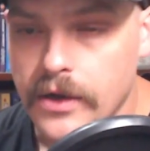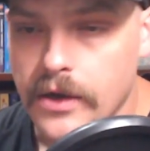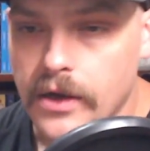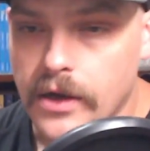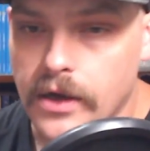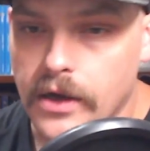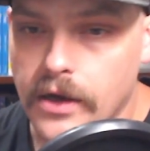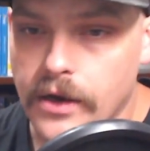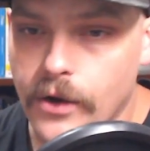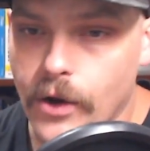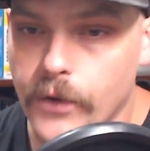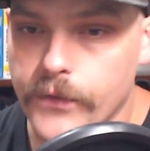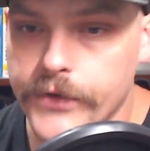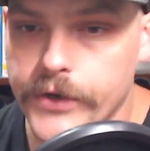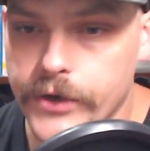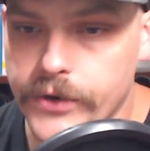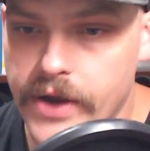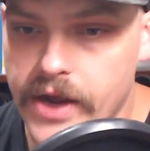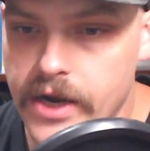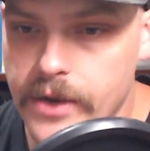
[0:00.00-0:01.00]
over
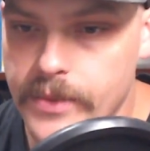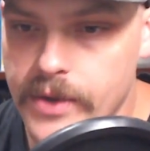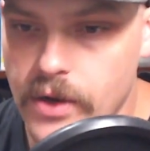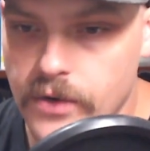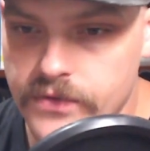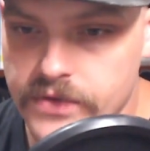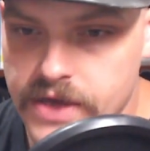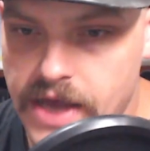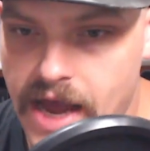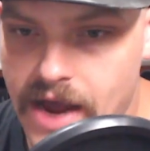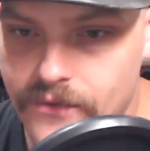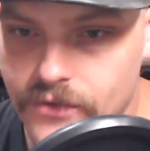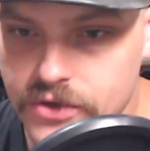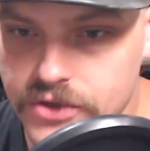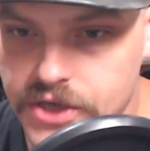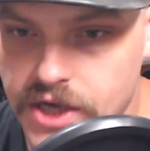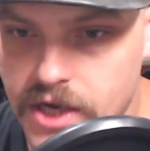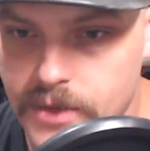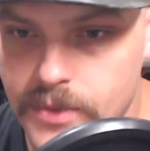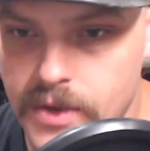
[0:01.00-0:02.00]
your enemy, over the
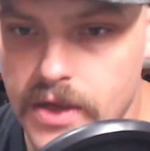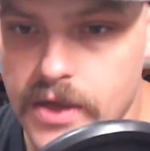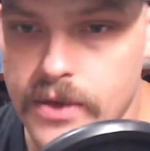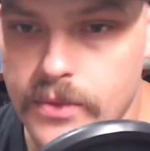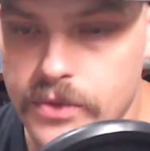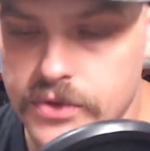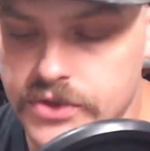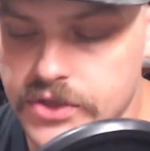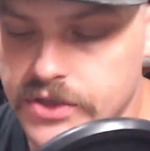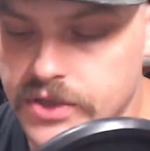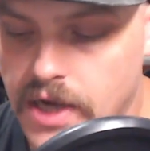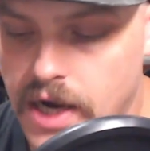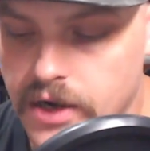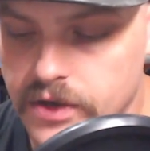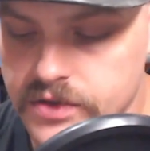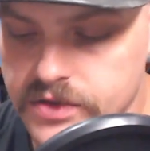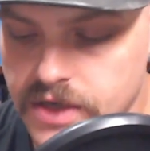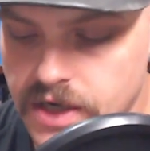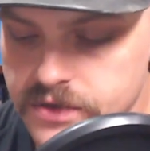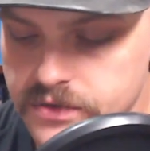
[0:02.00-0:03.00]
average enemy, with just
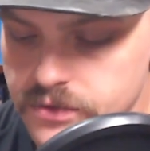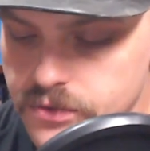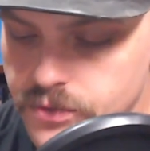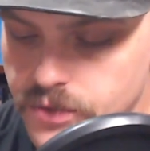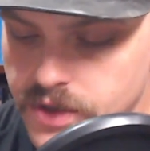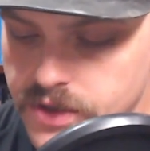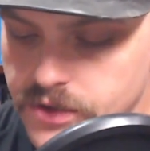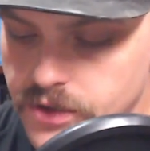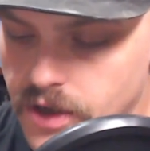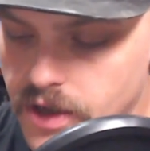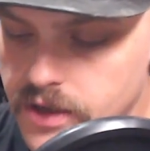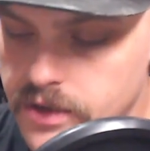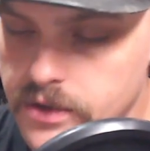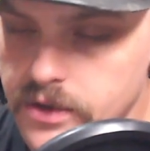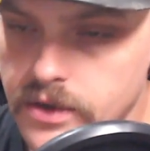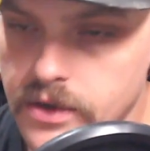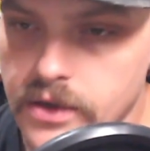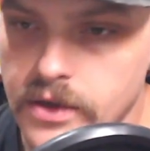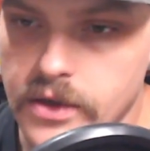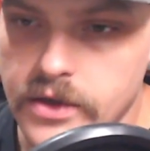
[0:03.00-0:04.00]
iron sights or the red dot.
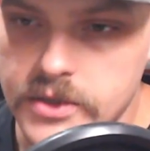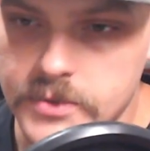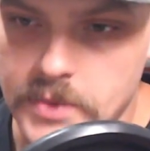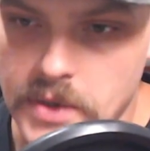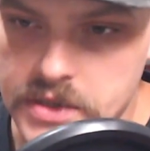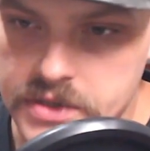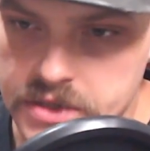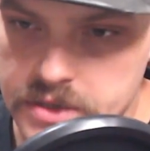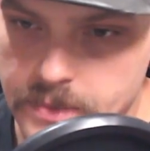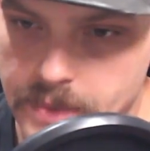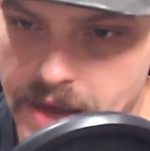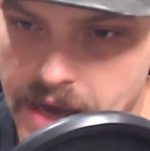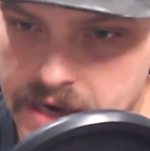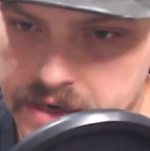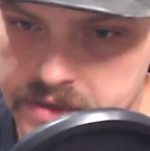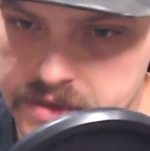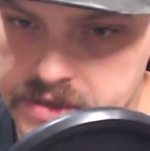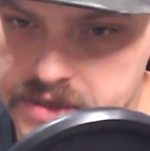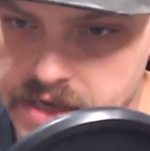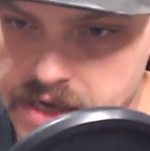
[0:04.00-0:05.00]
Especially back
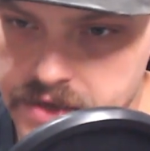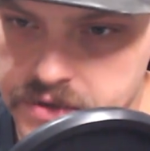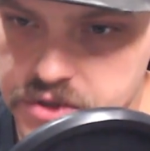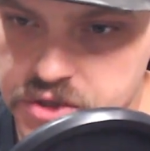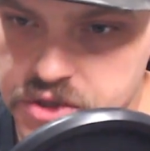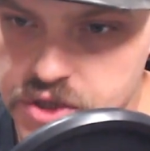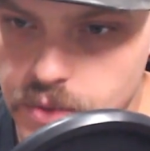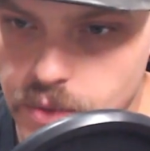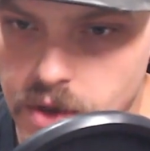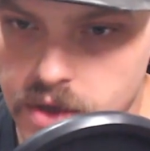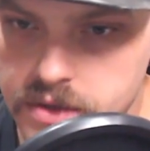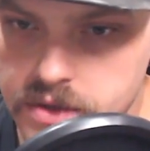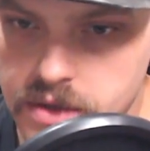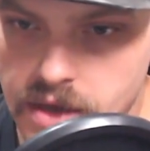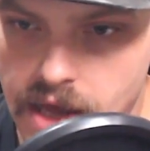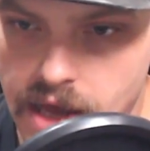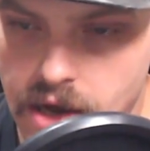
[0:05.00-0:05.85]
in the day, the GWOT, the